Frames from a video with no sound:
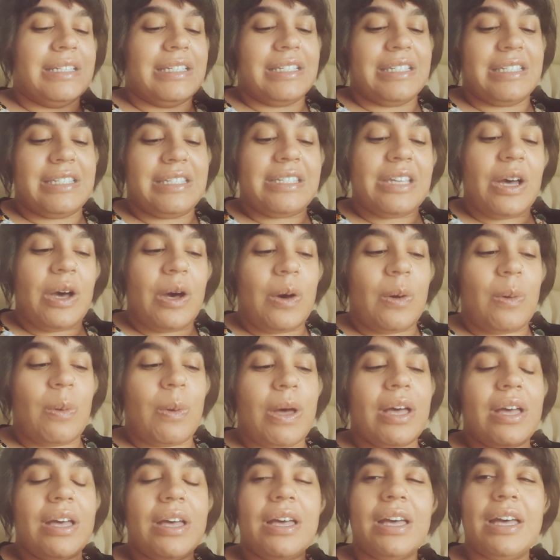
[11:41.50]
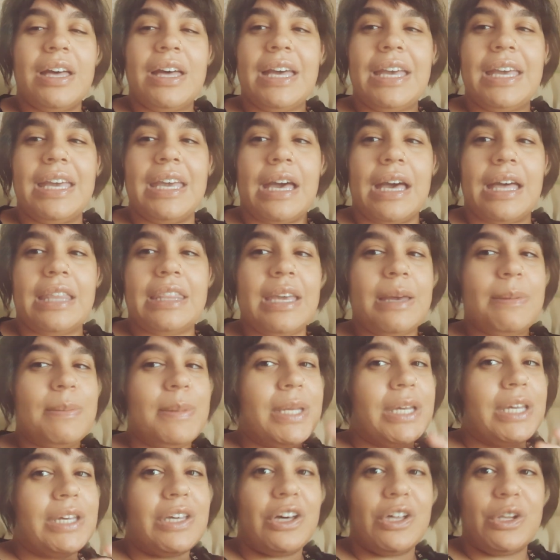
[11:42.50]
So yeah, I think I'm
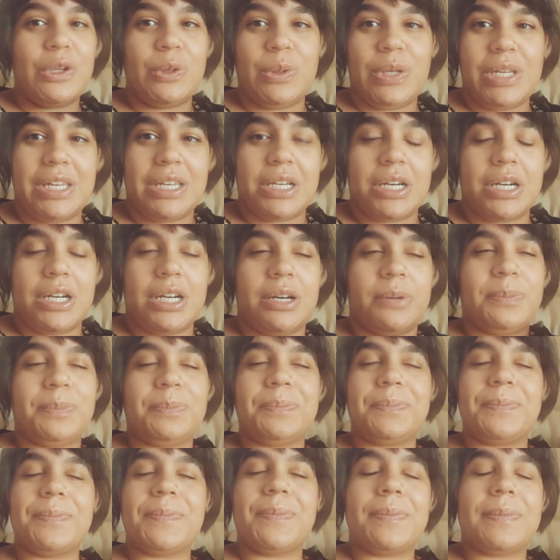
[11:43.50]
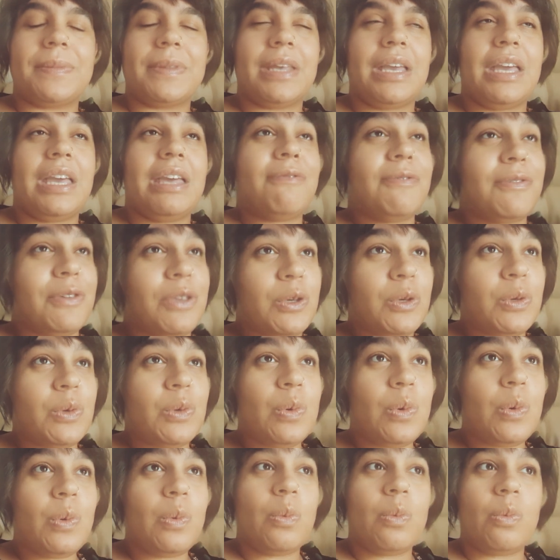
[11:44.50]
gonna conclude here. If
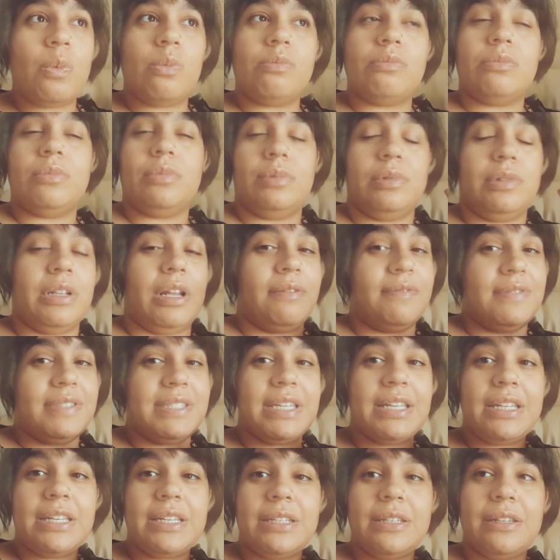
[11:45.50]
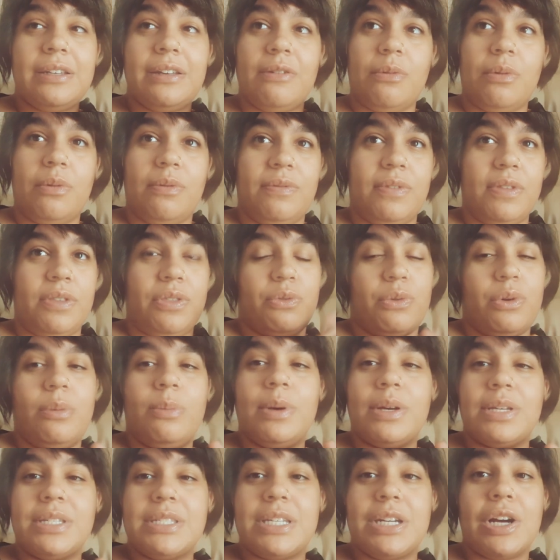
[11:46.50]
you loved it, all of the three
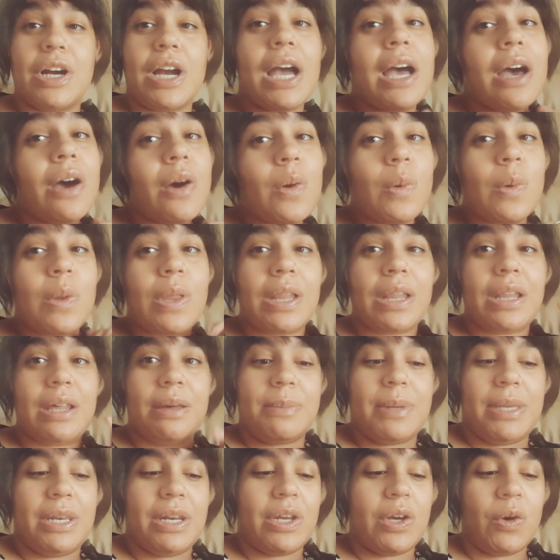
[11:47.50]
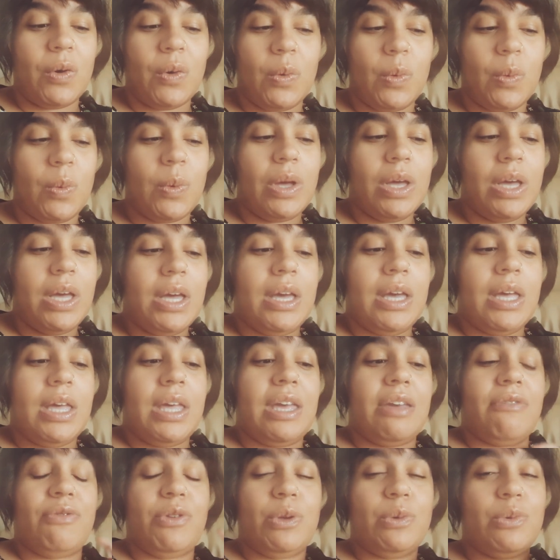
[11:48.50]
books that are out, let me know.
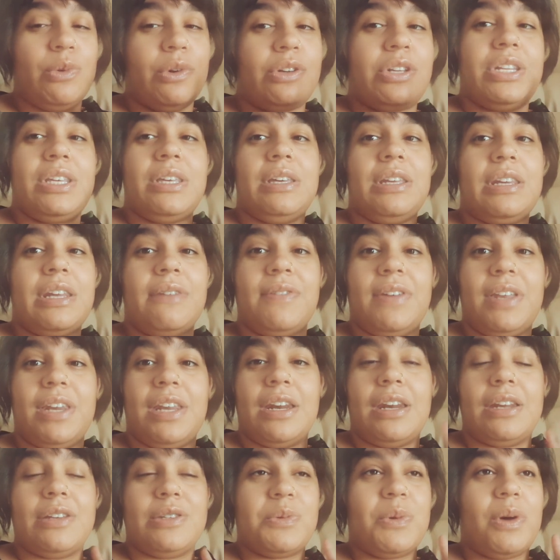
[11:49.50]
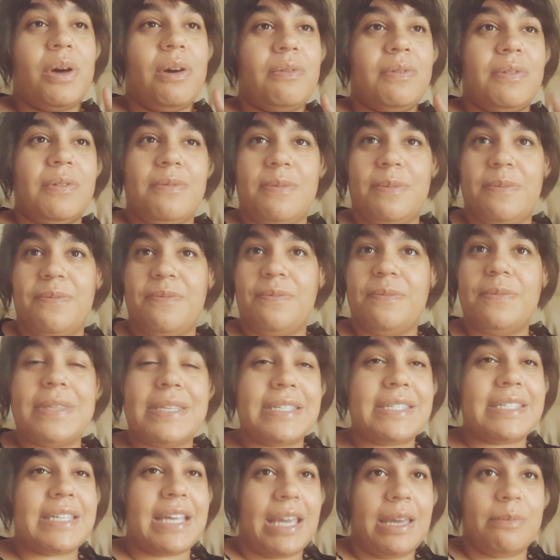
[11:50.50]
If you were D N F-ing it as well for the
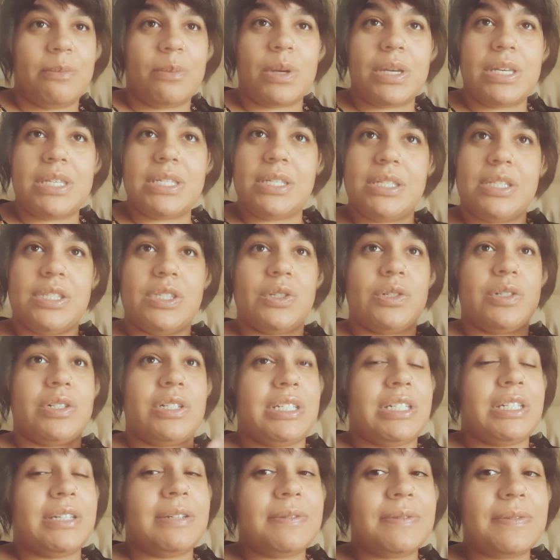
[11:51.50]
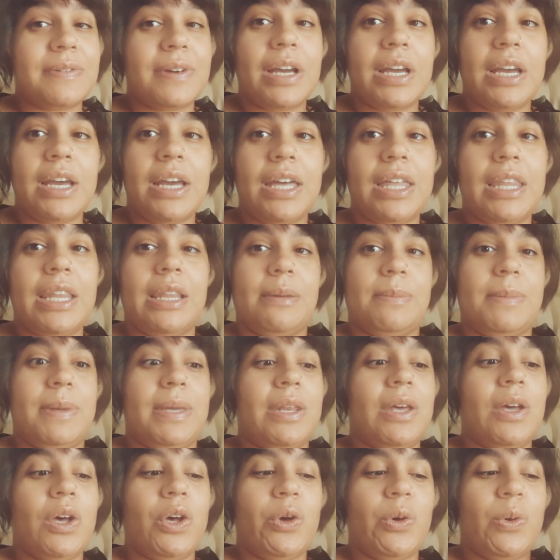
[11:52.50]
same reasons or different, let me
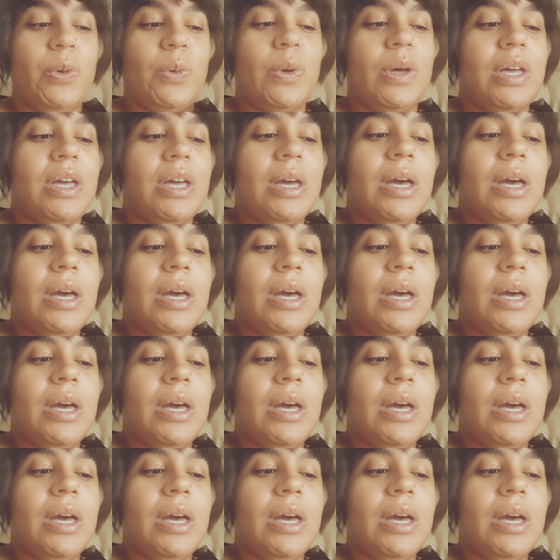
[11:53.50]
know.